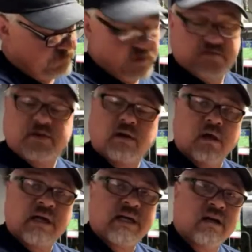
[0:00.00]
if you're
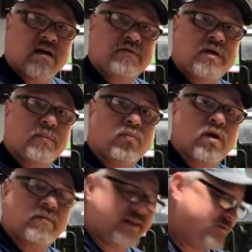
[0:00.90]
lucky enough, you could
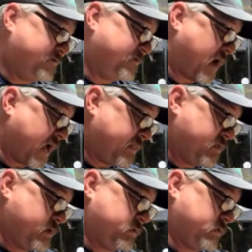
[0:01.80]
probably find
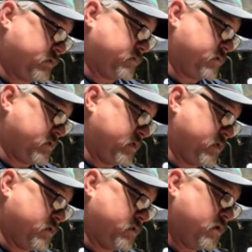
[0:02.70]
this
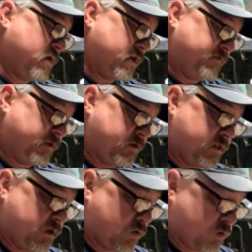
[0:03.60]
if you're
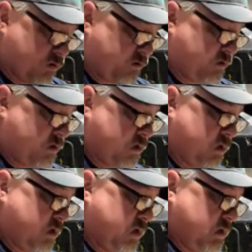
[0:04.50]
in the north,
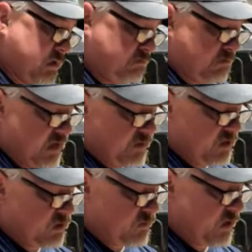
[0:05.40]
maybe
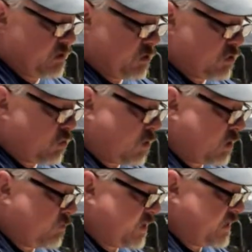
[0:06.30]
in some of your local
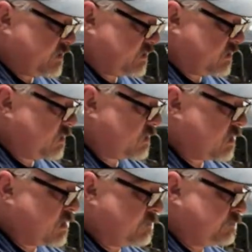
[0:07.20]
waterways.
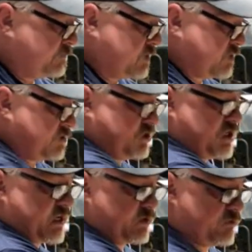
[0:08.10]
Just
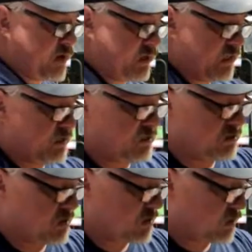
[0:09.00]
check your
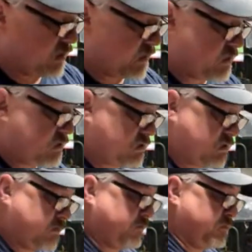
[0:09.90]
regulations on collecting
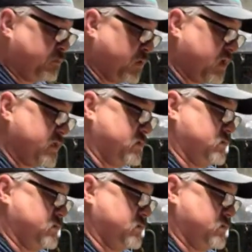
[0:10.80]
stuff. But